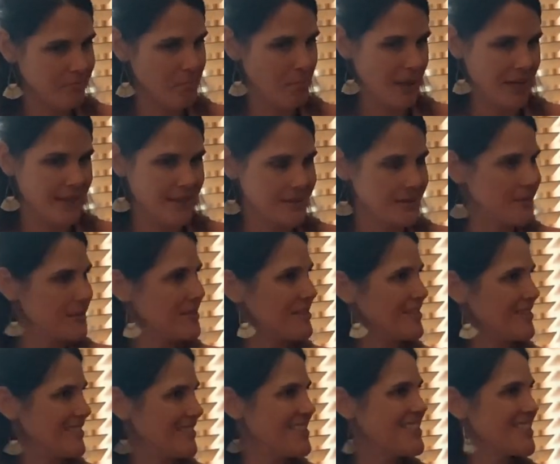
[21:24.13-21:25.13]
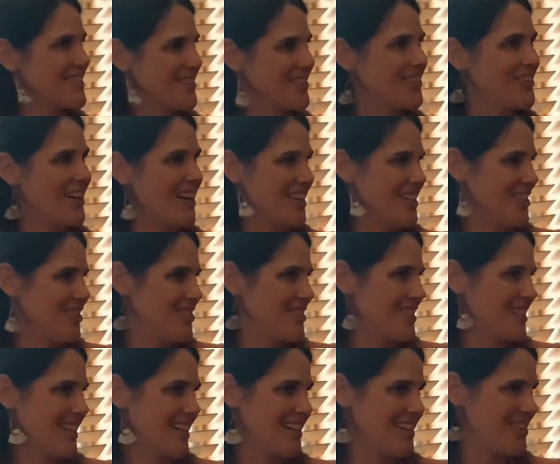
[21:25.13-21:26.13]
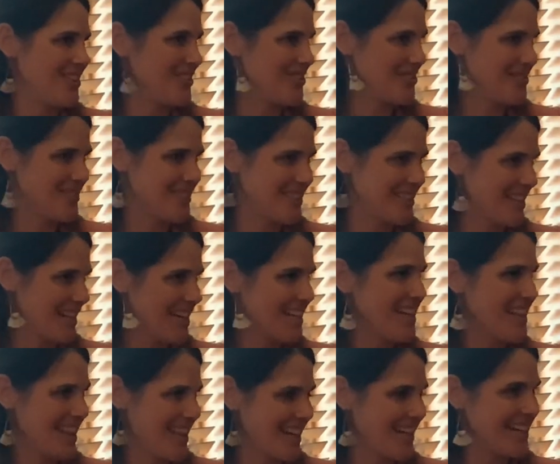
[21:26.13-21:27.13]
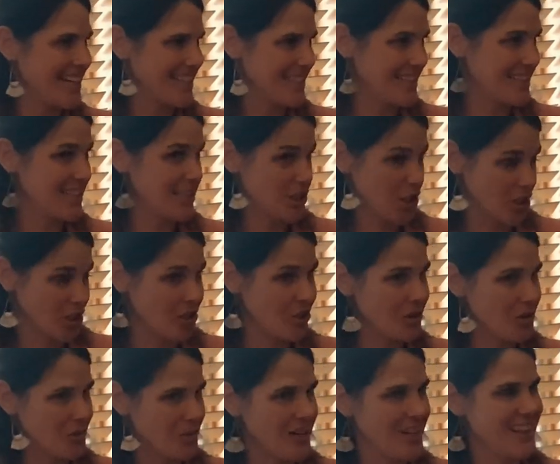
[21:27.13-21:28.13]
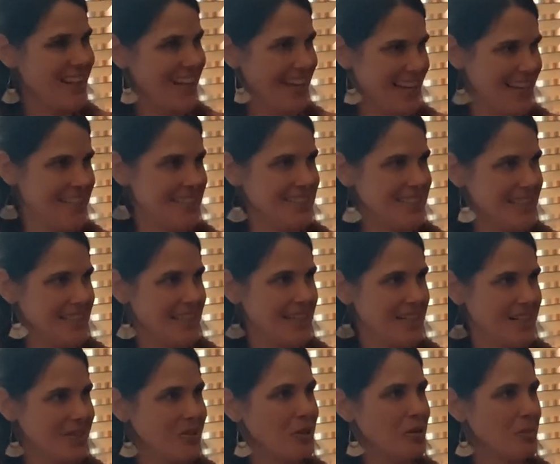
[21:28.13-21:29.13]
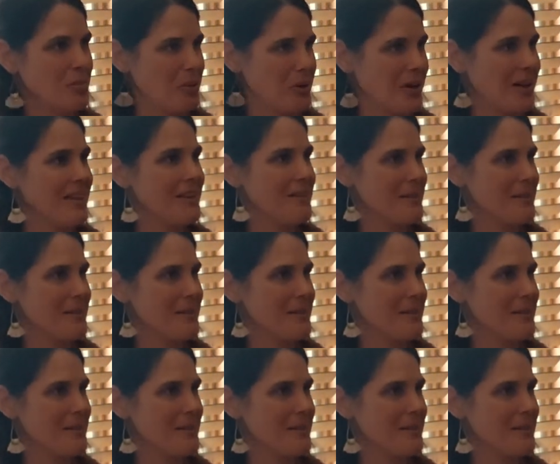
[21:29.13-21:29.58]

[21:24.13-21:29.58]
basil. So I use a lot of those kind of things to cook with and to incorporate.